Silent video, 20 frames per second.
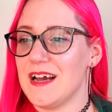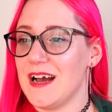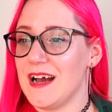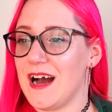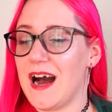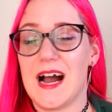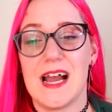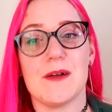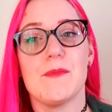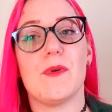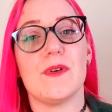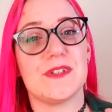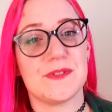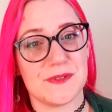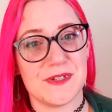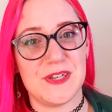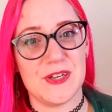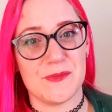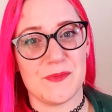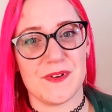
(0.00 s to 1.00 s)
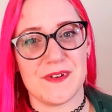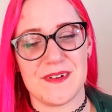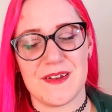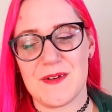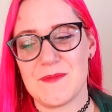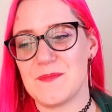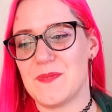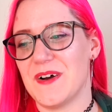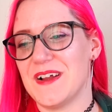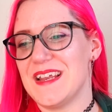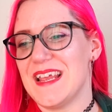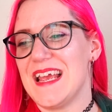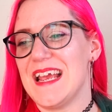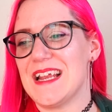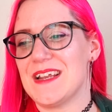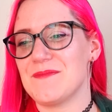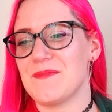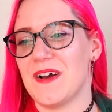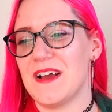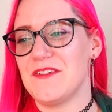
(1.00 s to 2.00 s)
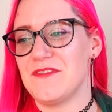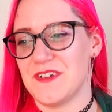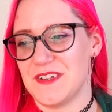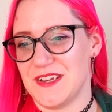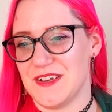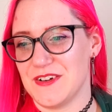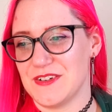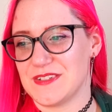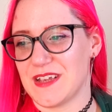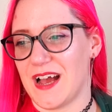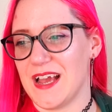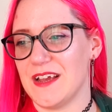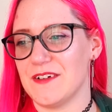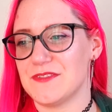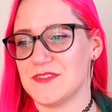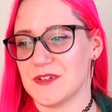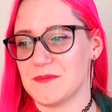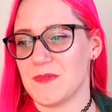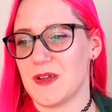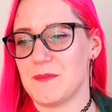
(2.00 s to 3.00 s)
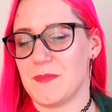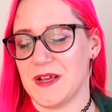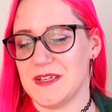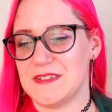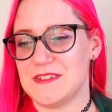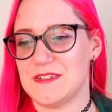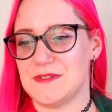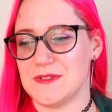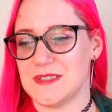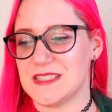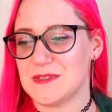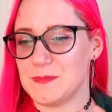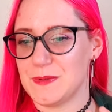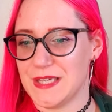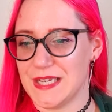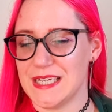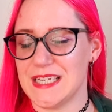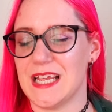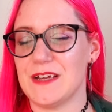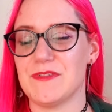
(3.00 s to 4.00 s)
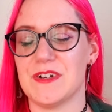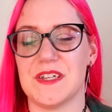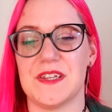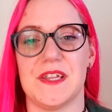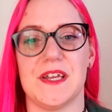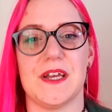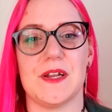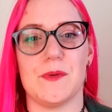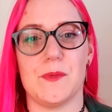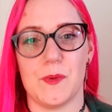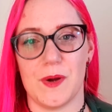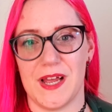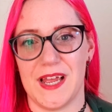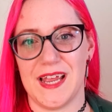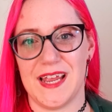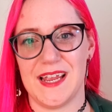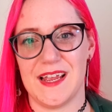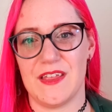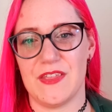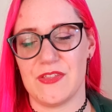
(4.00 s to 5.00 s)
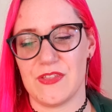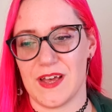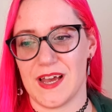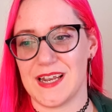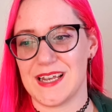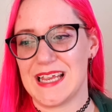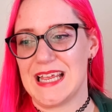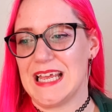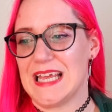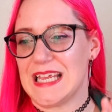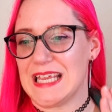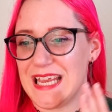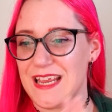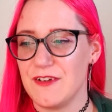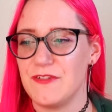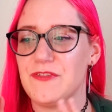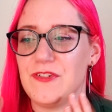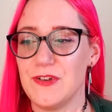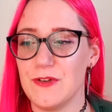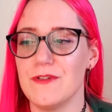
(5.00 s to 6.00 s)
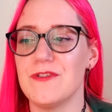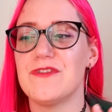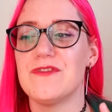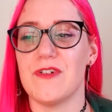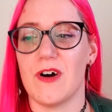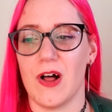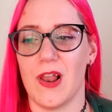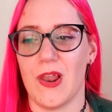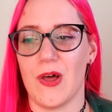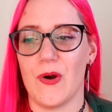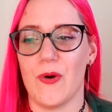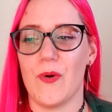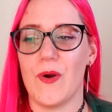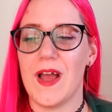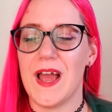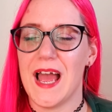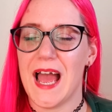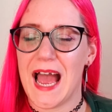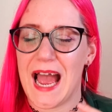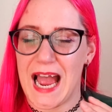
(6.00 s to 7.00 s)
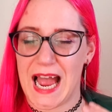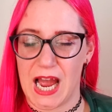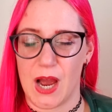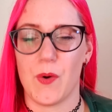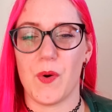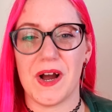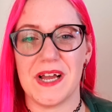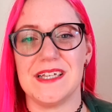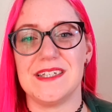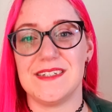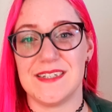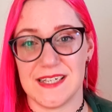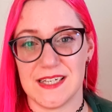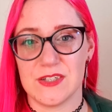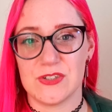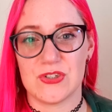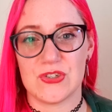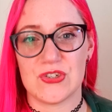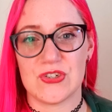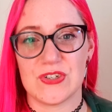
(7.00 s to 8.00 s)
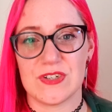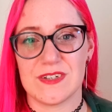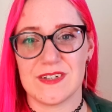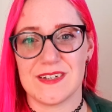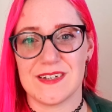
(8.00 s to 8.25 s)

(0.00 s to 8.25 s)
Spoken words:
I am also a human, but in my videos, I have done my best to explain everything in a way that if you follow how I teach,